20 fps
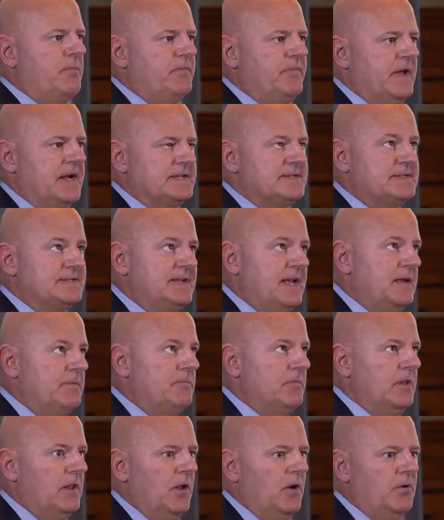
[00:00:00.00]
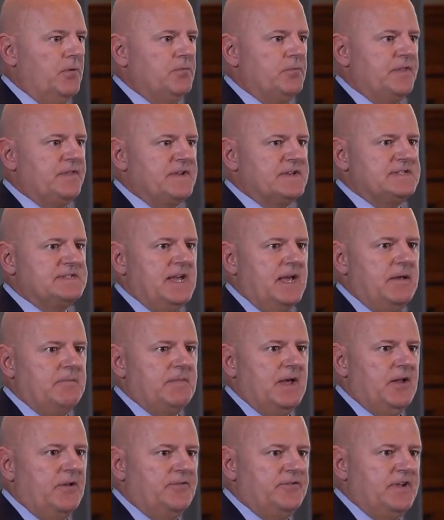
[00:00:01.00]
that same loan with the
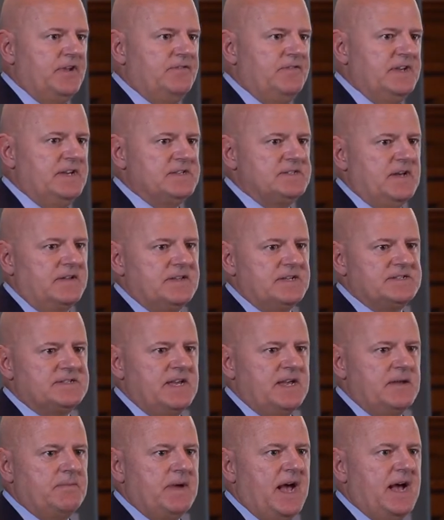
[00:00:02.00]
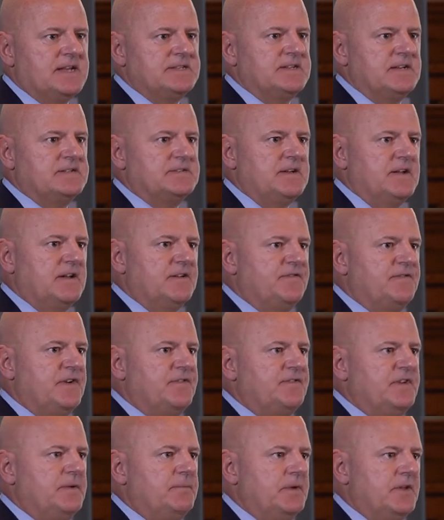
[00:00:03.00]
same LTVs on the same assets on a
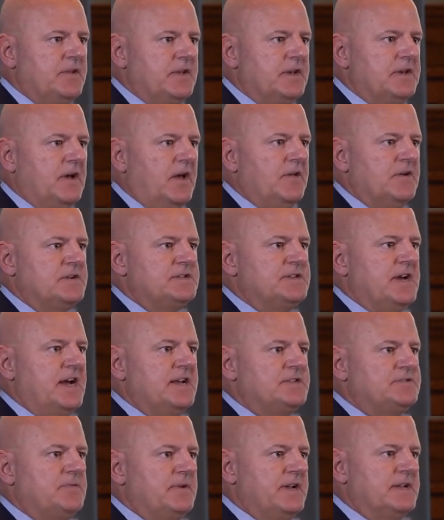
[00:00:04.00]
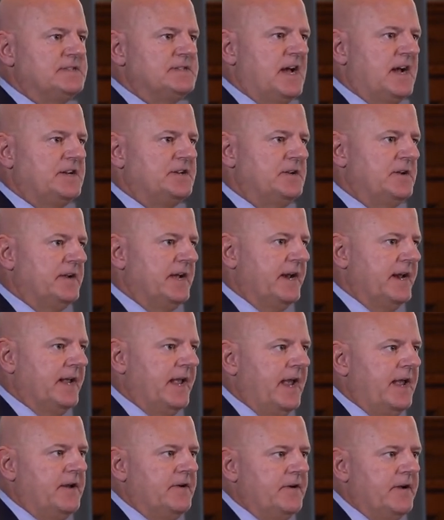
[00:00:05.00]
$50 million size transaction, you're
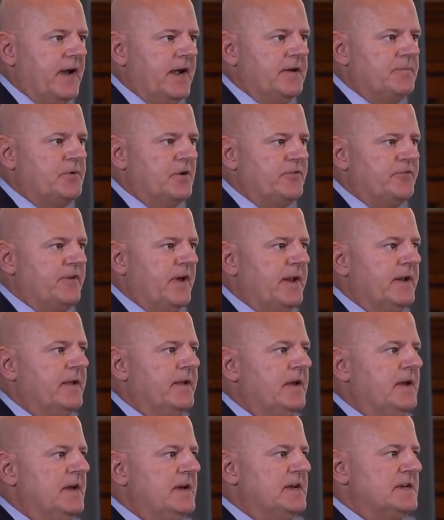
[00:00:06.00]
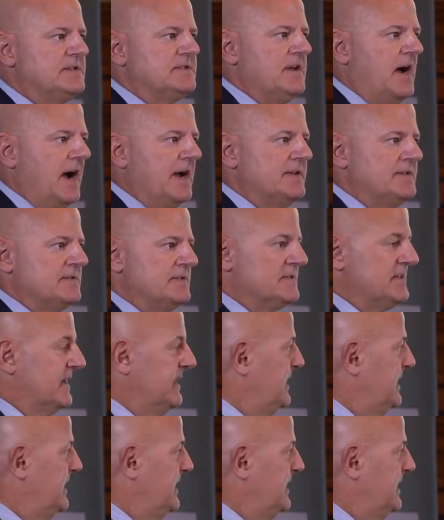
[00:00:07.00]
getting 8 or 9%. Size is a